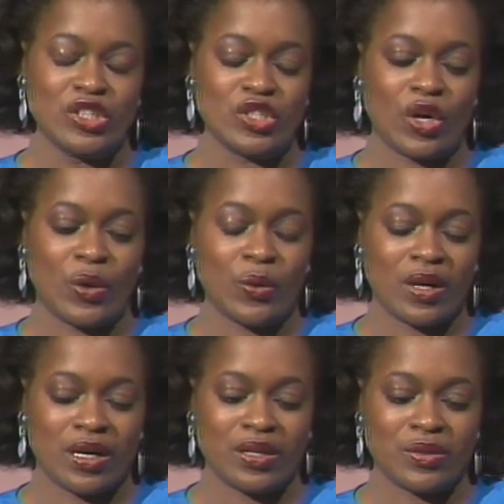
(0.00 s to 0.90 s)

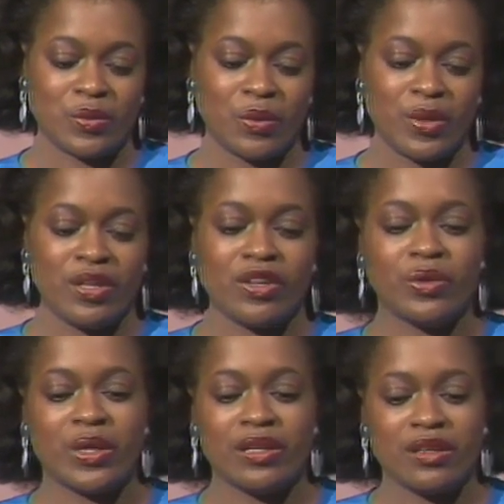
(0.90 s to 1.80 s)
So what we
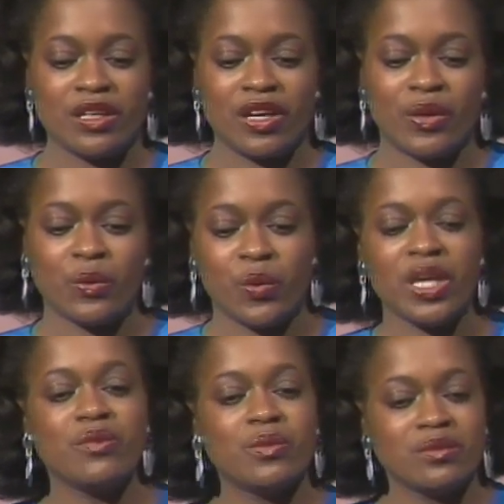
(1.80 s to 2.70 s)
do, and you
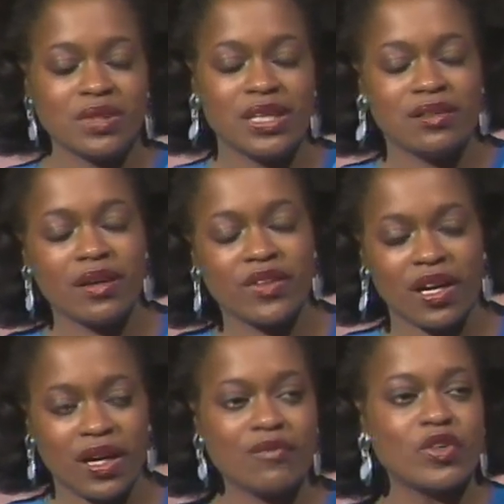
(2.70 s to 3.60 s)
know, the
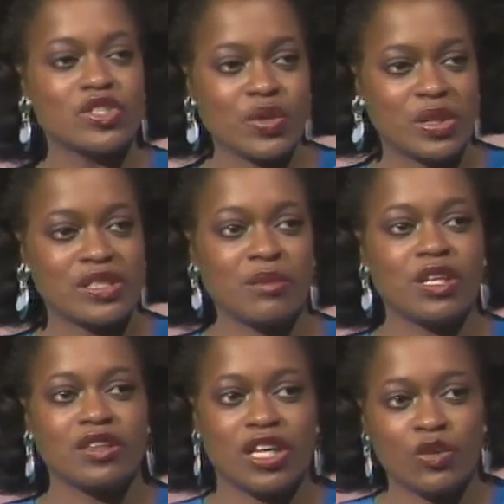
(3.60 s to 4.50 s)
comfort zone is
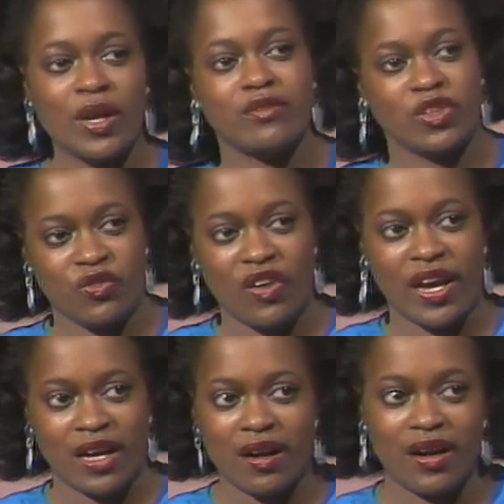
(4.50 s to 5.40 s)
something that you have to
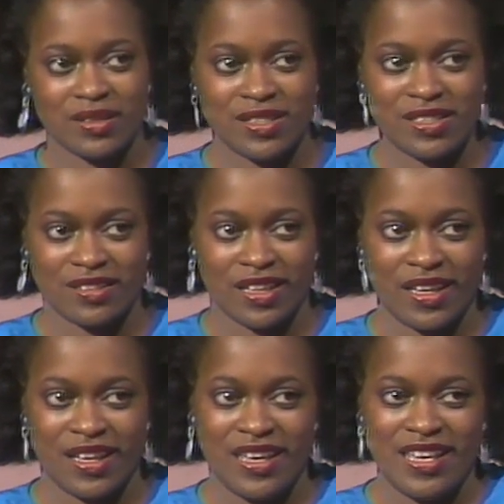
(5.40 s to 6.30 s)
fight
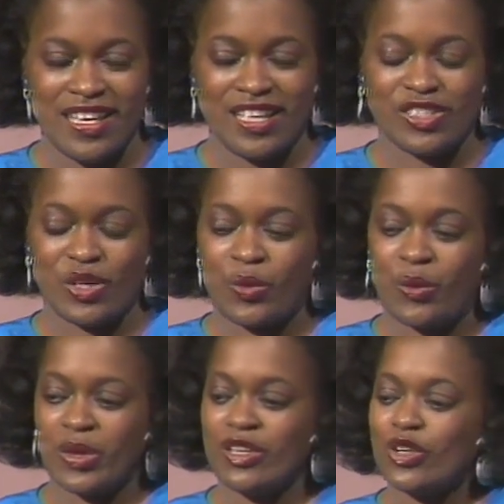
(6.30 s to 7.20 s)
constantly. So
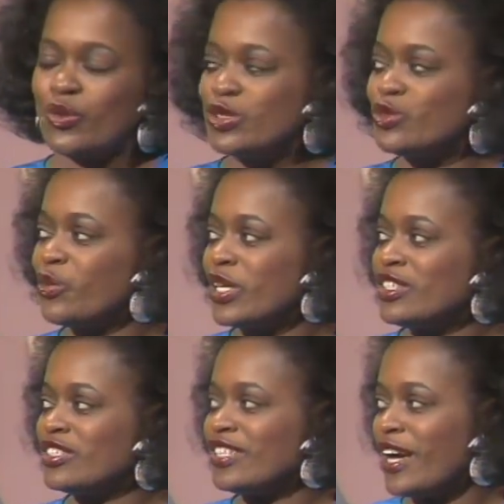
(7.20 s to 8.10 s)
what we do is we
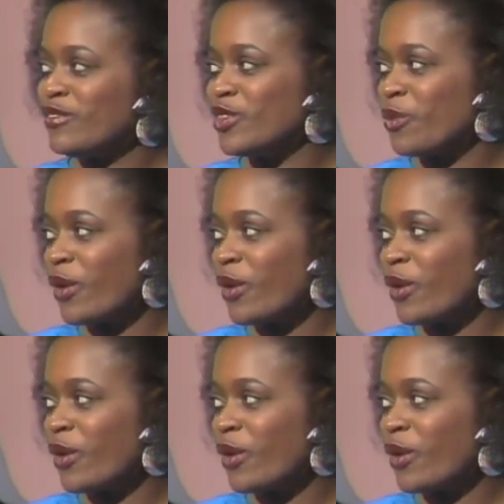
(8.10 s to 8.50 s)
just have to